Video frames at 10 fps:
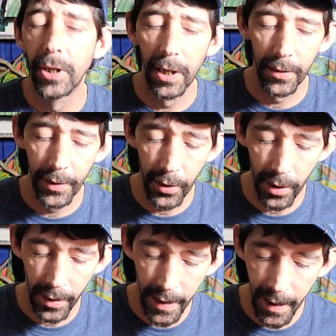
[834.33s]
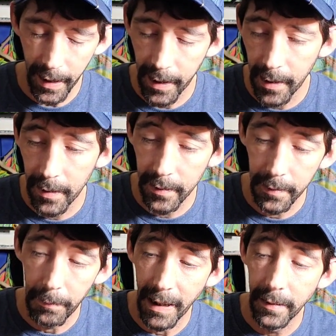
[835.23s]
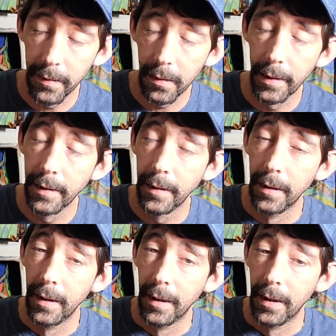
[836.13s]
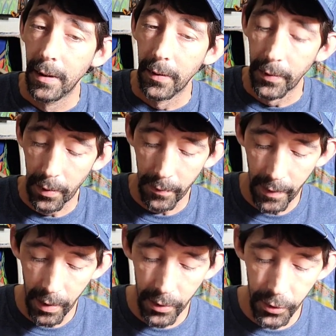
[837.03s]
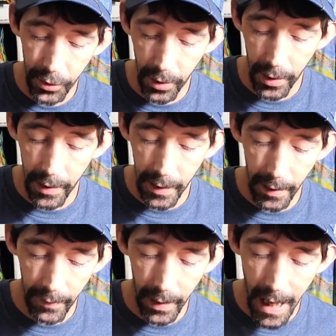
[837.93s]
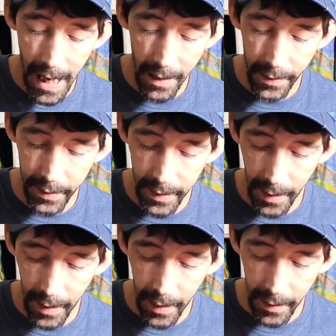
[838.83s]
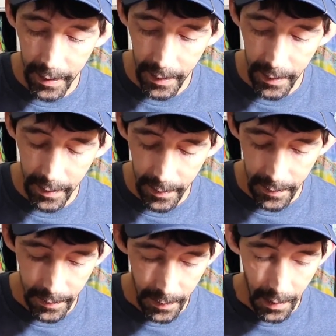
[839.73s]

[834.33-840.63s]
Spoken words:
Gear Duratec is basically their version of a Laztec,